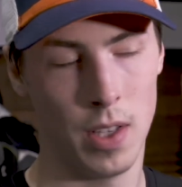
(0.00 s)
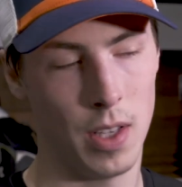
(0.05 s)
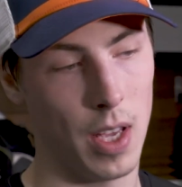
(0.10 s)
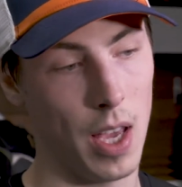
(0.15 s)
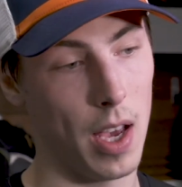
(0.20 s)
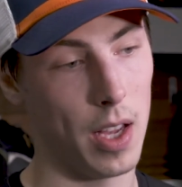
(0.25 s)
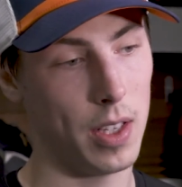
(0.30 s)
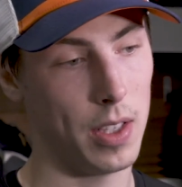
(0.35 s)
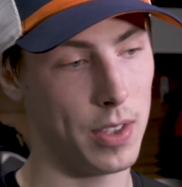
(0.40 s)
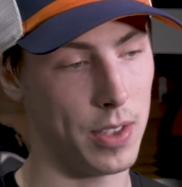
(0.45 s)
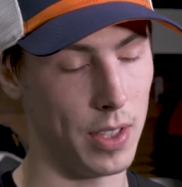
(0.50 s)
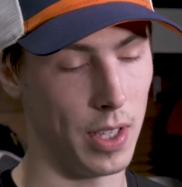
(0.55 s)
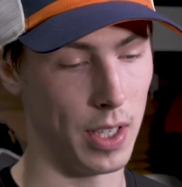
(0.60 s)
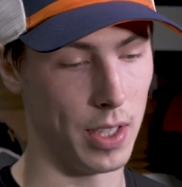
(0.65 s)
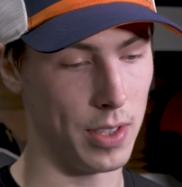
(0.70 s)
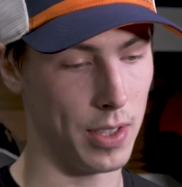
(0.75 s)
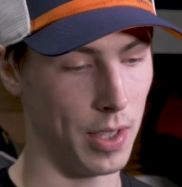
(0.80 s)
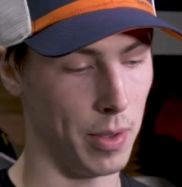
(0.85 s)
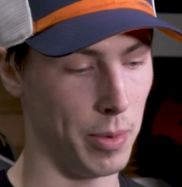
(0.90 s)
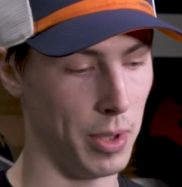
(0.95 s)
Yeah, it is
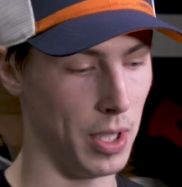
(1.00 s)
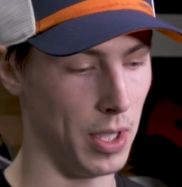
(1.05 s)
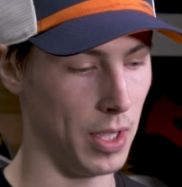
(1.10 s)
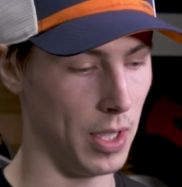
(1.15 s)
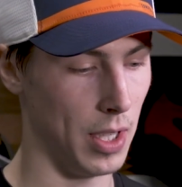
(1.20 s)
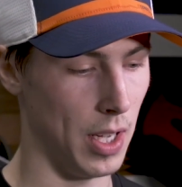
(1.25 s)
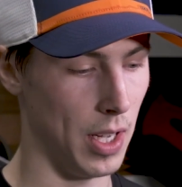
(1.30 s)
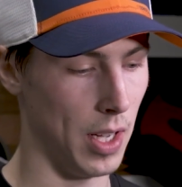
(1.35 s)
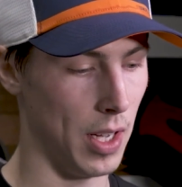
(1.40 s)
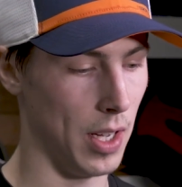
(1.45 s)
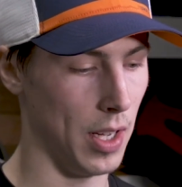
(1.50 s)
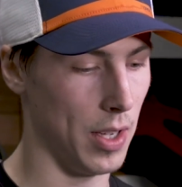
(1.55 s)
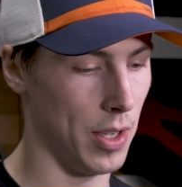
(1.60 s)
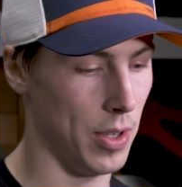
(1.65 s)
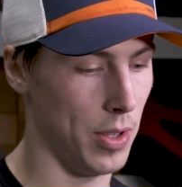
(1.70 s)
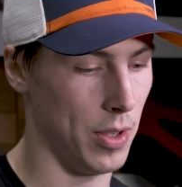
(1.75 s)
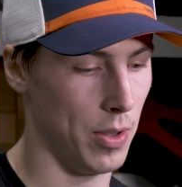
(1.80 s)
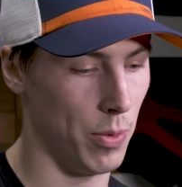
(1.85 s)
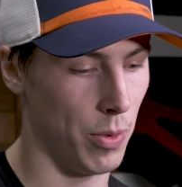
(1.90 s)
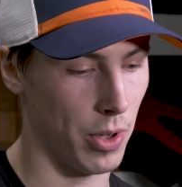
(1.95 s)
nice. I mean,
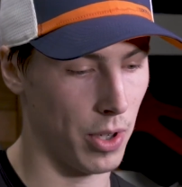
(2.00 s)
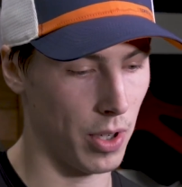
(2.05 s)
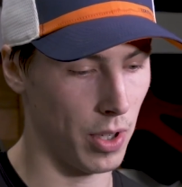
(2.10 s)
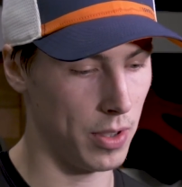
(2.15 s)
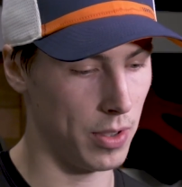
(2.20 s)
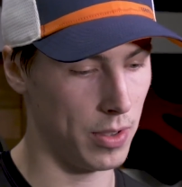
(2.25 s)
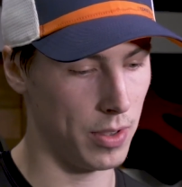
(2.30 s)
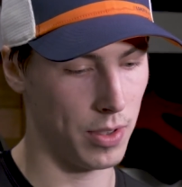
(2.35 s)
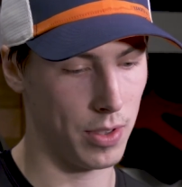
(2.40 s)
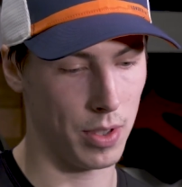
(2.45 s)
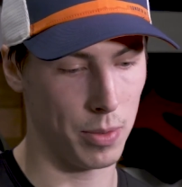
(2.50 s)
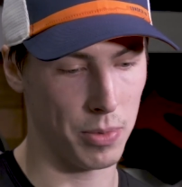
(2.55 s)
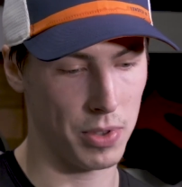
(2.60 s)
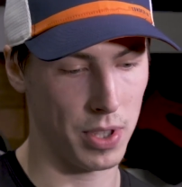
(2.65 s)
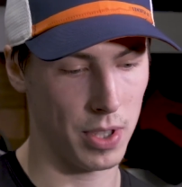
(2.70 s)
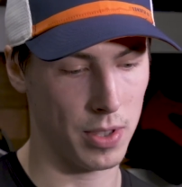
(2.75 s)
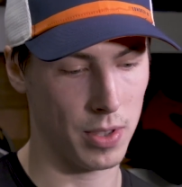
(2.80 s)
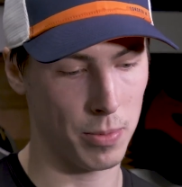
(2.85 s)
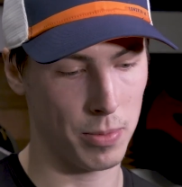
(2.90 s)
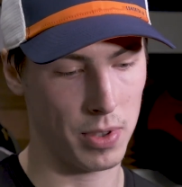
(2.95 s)
you work on some
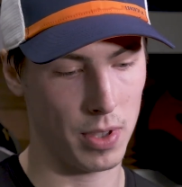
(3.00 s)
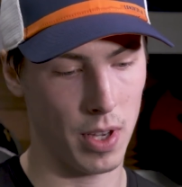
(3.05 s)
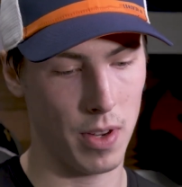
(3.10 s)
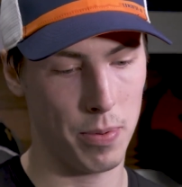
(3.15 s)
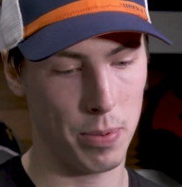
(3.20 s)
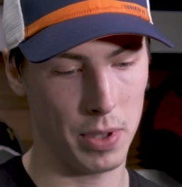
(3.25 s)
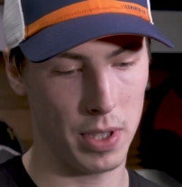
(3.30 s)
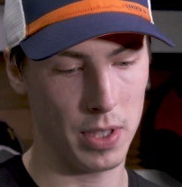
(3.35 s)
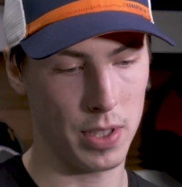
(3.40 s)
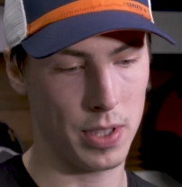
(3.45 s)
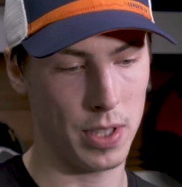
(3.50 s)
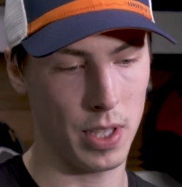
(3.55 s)
system stuff, but at the